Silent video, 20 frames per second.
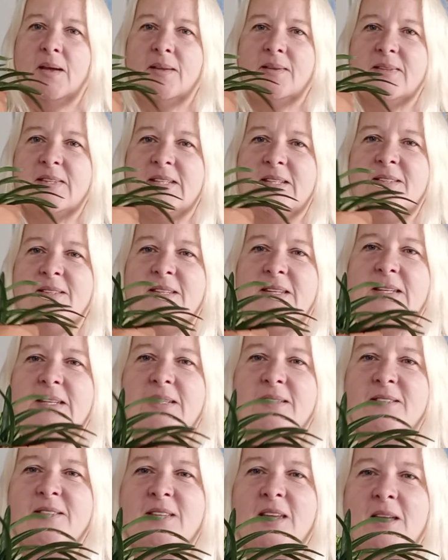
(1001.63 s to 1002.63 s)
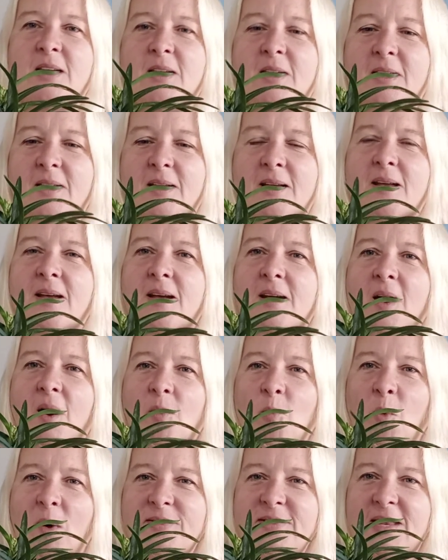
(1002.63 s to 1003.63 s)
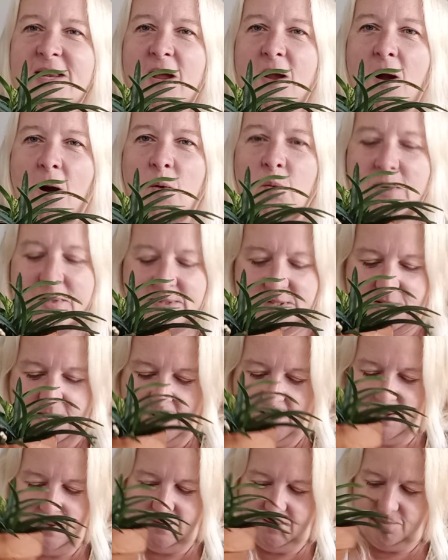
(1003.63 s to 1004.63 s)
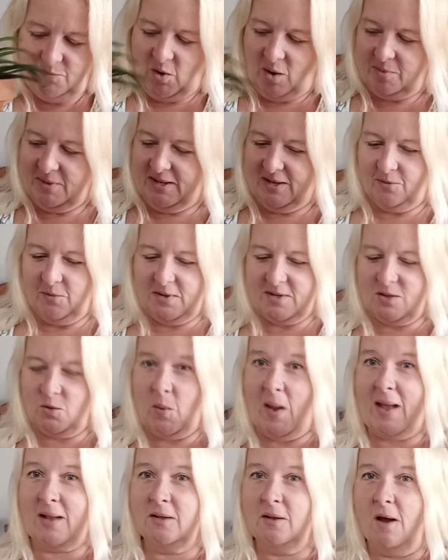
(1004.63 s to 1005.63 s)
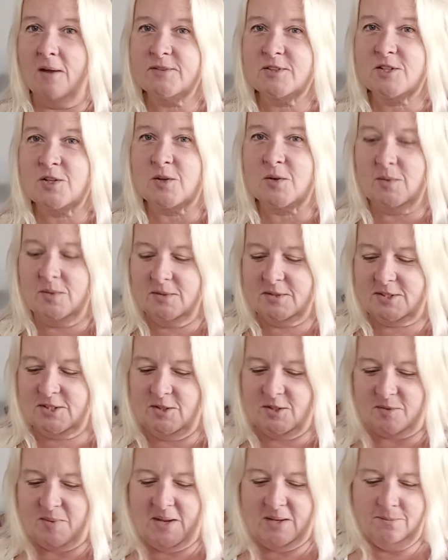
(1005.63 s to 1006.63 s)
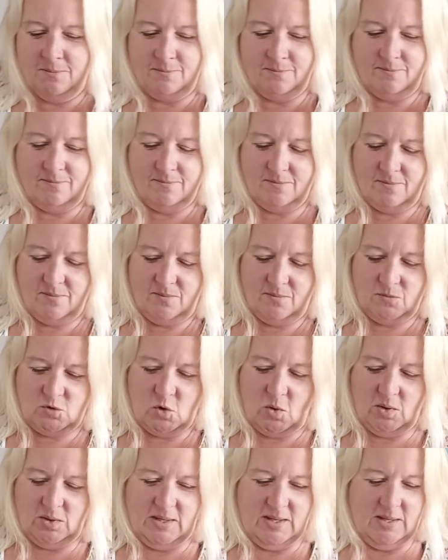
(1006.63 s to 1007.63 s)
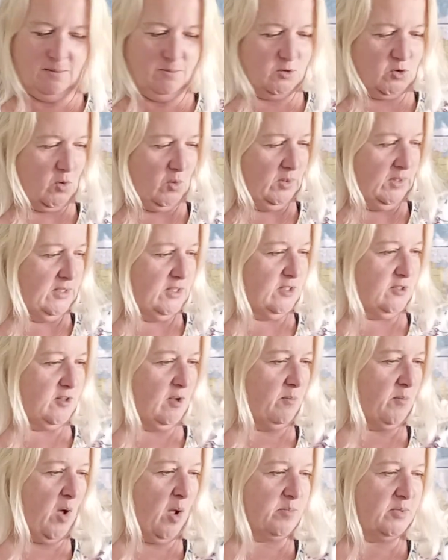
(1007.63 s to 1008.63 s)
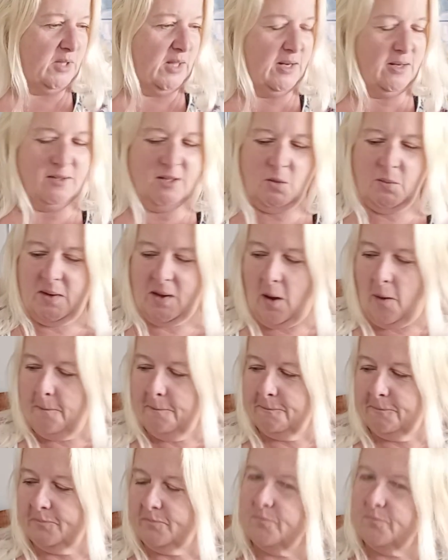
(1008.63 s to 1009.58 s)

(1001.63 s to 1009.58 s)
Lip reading: This is one that I always, you probably get rid of the wet cloth too. Excuse me. Totally discombobulated. There we go.